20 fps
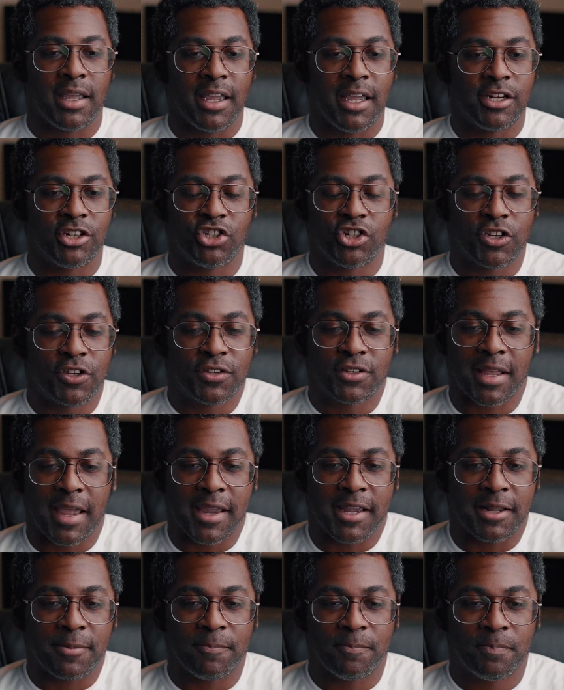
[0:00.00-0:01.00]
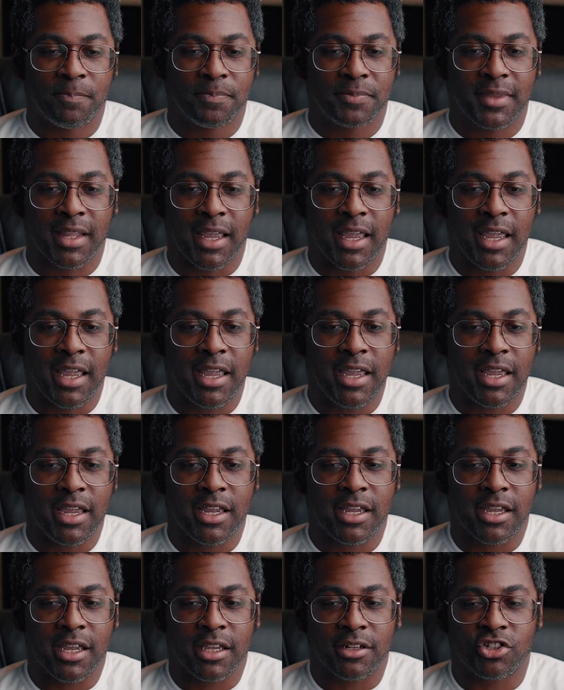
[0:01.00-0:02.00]
it's just like,
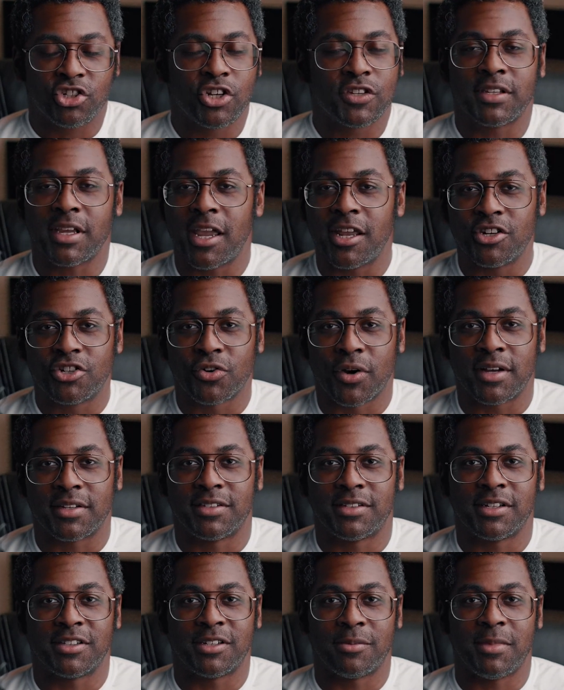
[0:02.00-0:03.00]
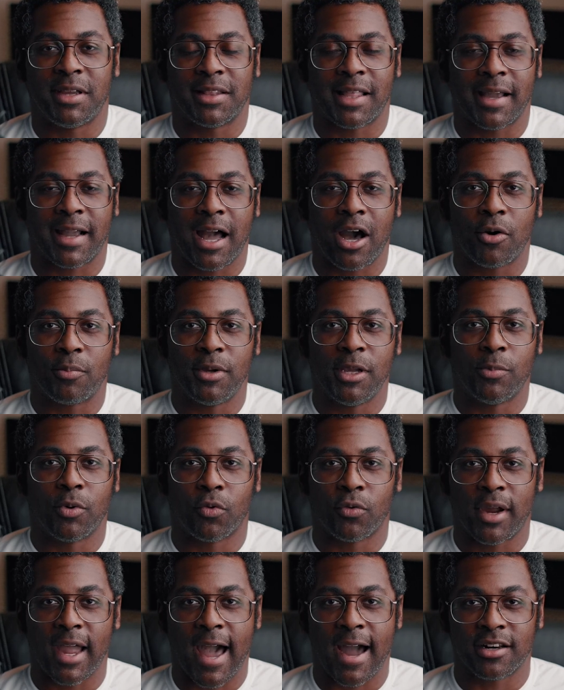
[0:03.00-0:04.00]
it's just interesting to me, like how
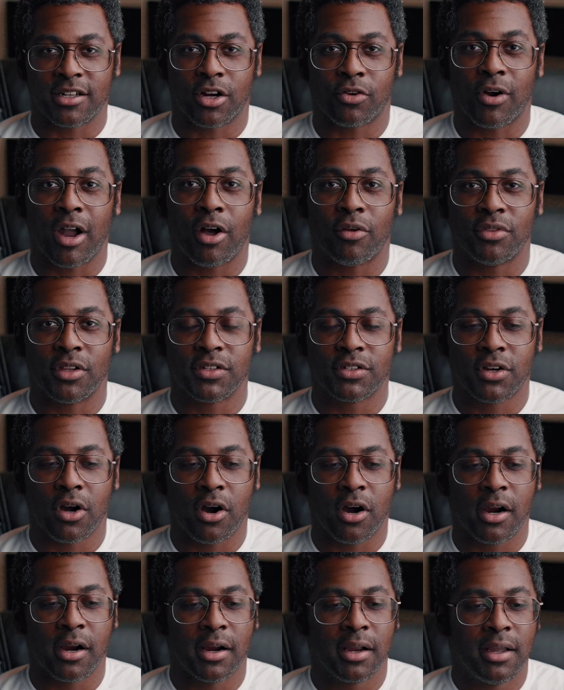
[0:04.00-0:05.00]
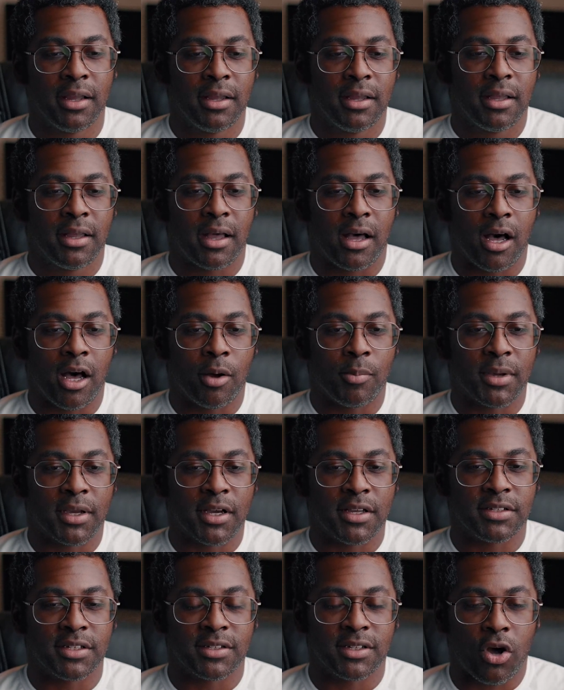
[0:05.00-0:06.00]
people react around this car,
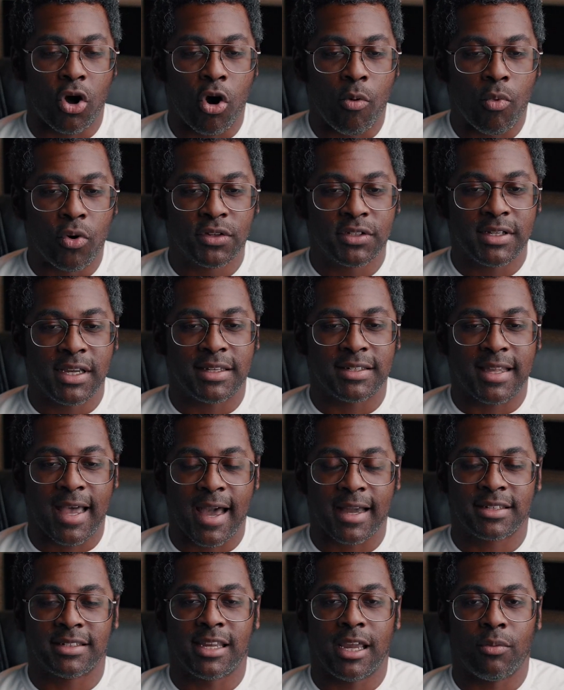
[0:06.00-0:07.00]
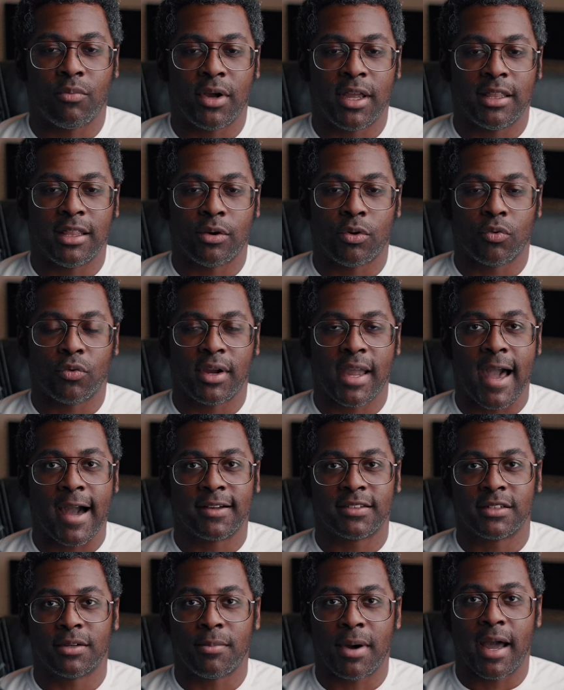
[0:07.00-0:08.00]
because it's almost the exact same way they would
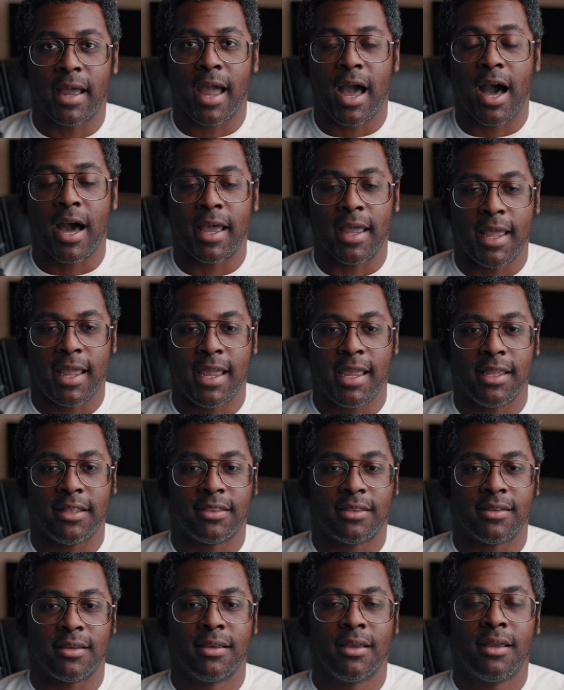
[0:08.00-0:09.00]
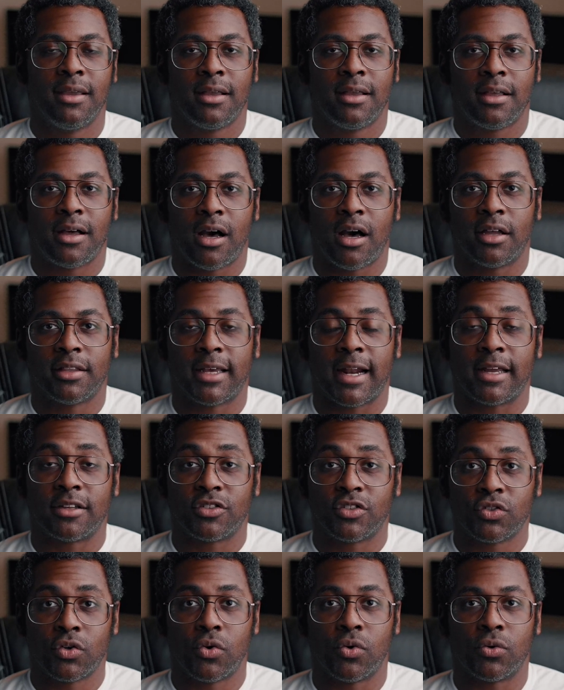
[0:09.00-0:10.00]
react to my i8 that I
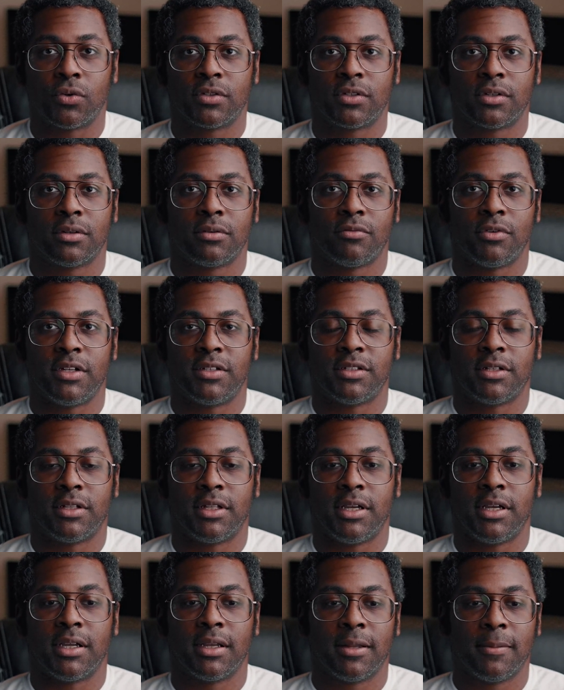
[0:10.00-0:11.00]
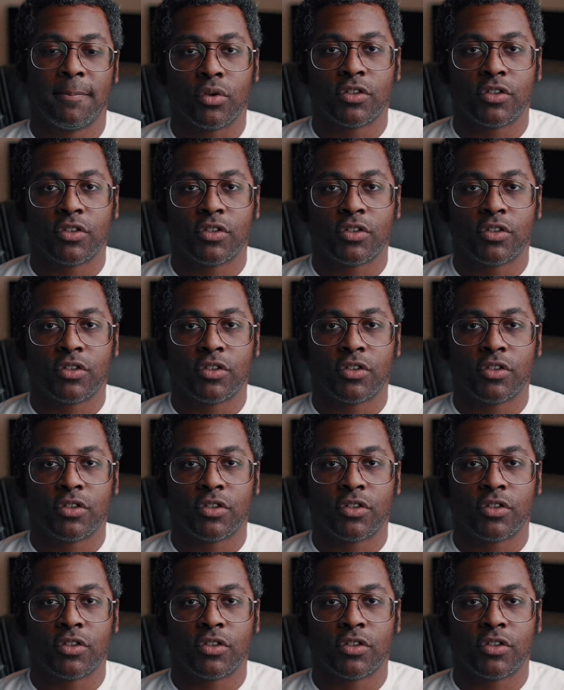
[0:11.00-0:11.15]
sold recently.